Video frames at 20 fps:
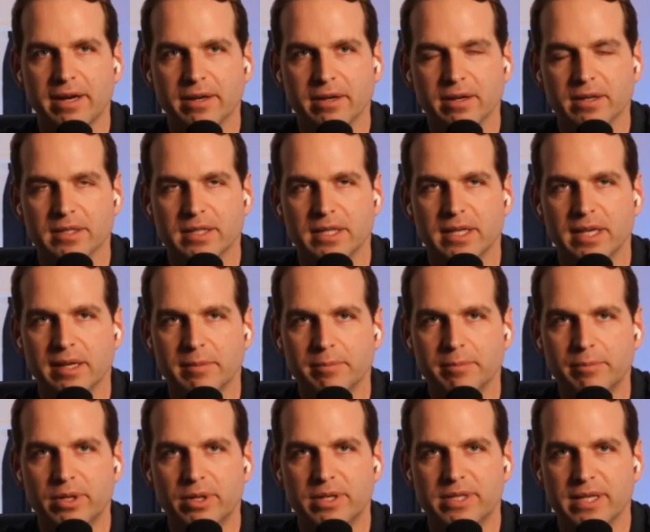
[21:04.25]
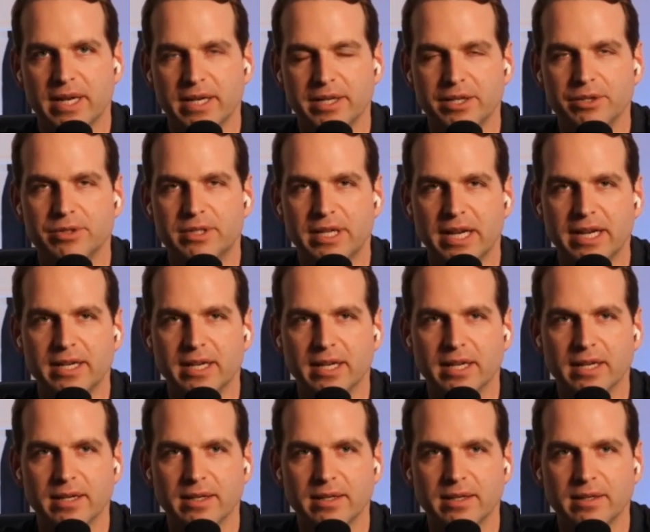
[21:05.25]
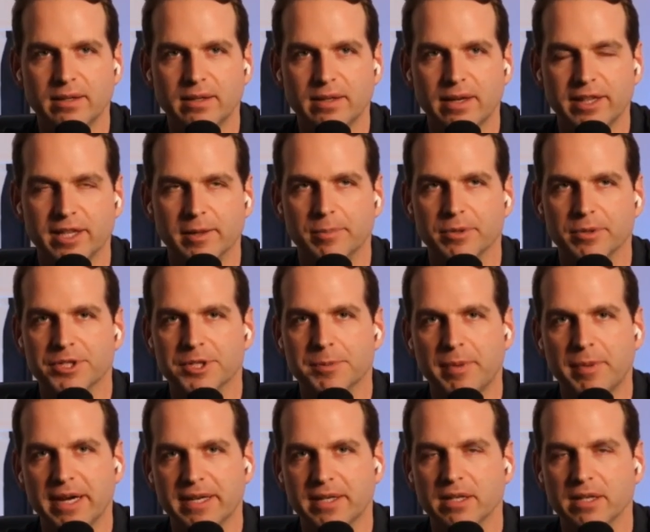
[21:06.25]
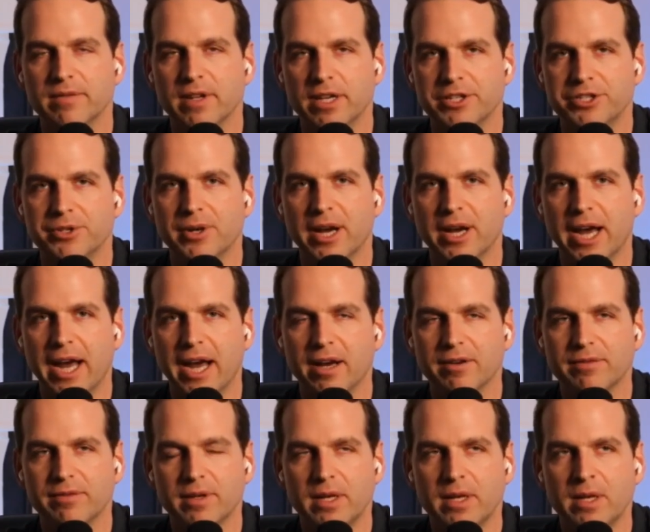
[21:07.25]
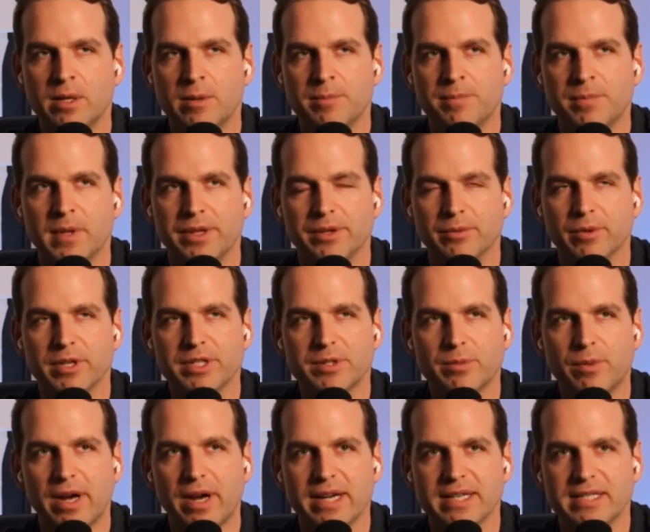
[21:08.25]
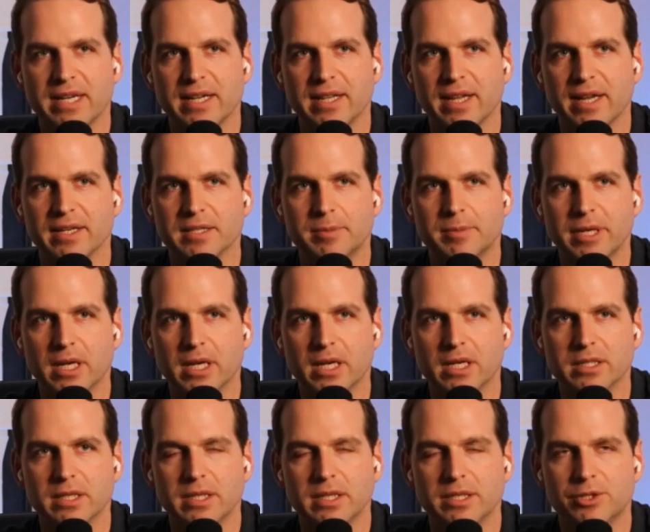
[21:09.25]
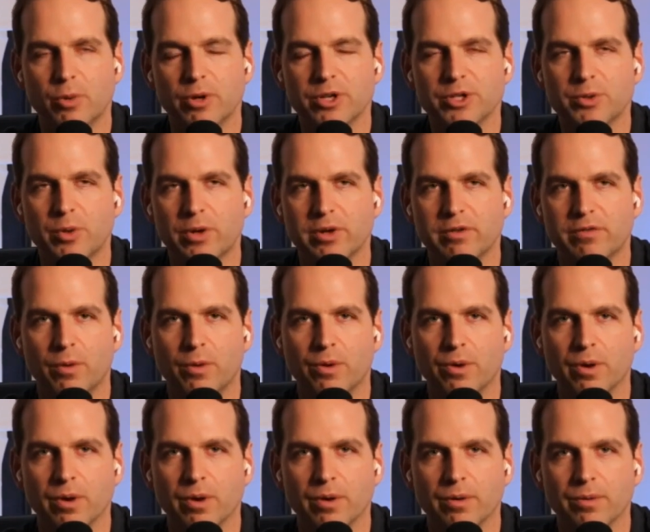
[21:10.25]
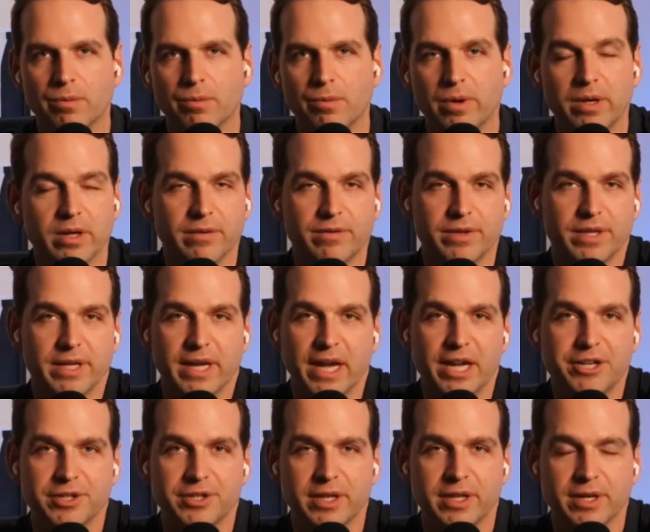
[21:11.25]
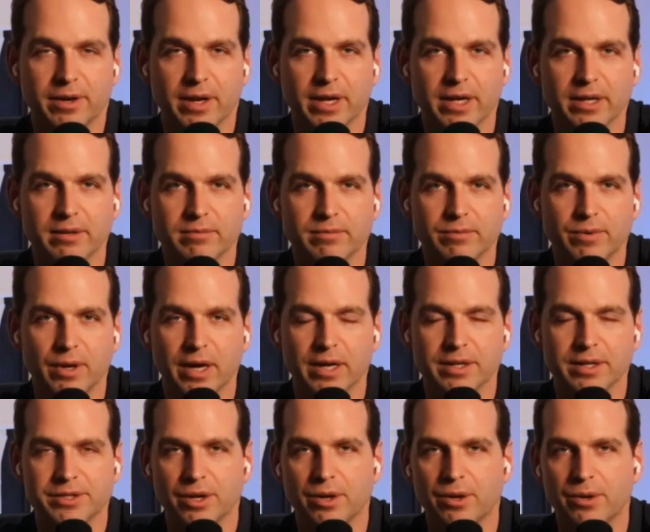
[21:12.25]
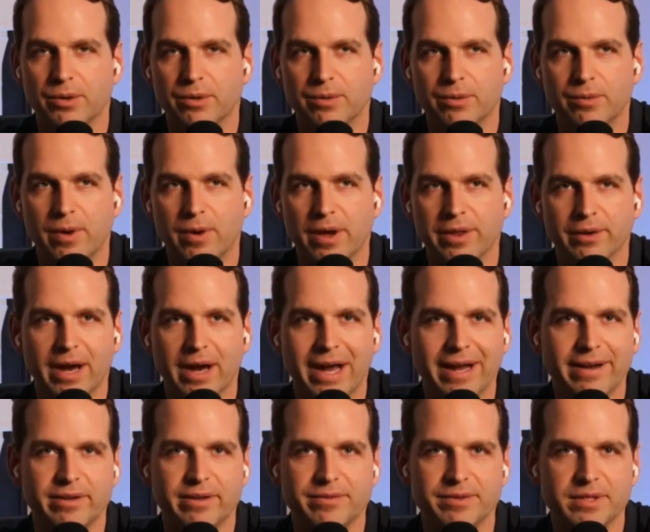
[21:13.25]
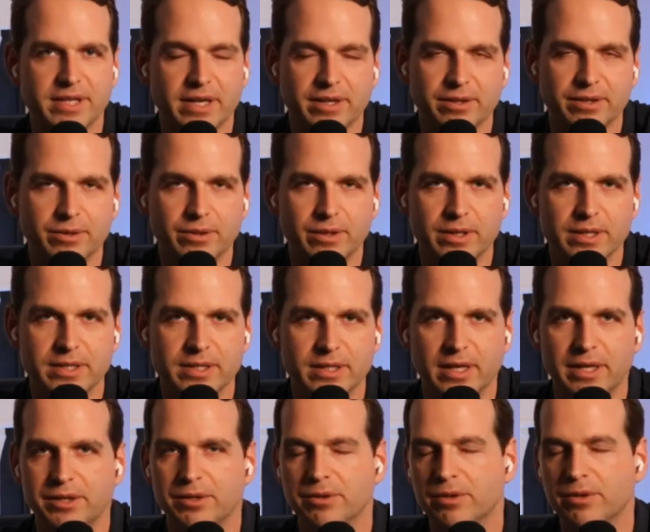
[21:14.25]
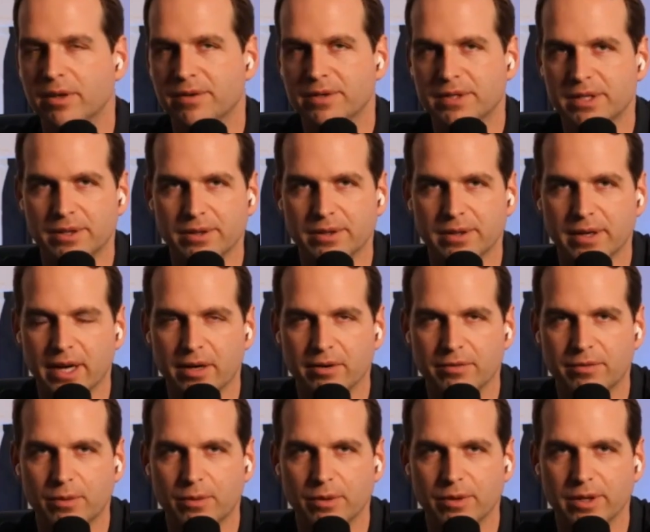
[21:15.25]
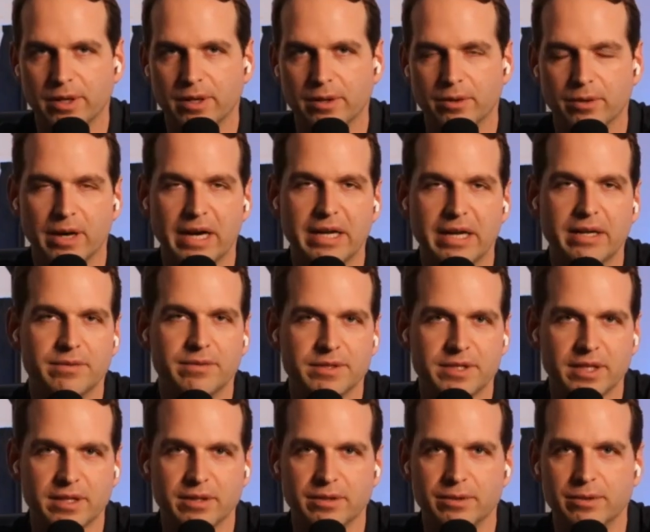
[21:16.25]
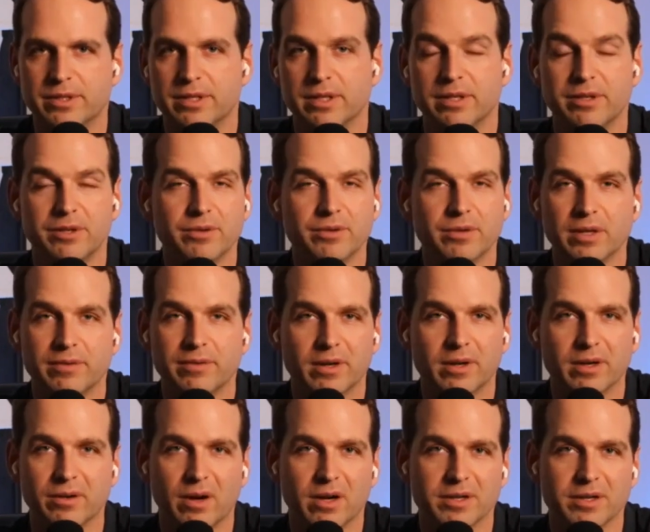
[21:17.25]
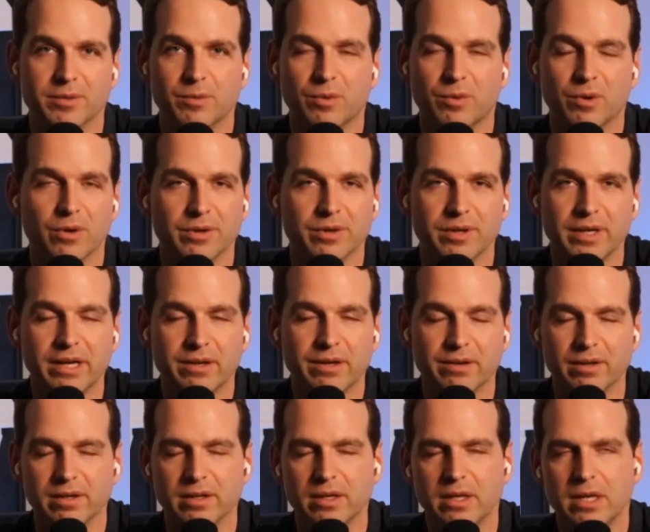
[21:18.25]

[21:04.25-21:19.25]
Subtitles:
is the inputs that you take in and the perspective that you have. And the reason why I say that is because in 2024, we live in the age of the internet, right? So whether I live in St. Louis and you live in Southern California, or I live in St. Louis and you live across the world in England,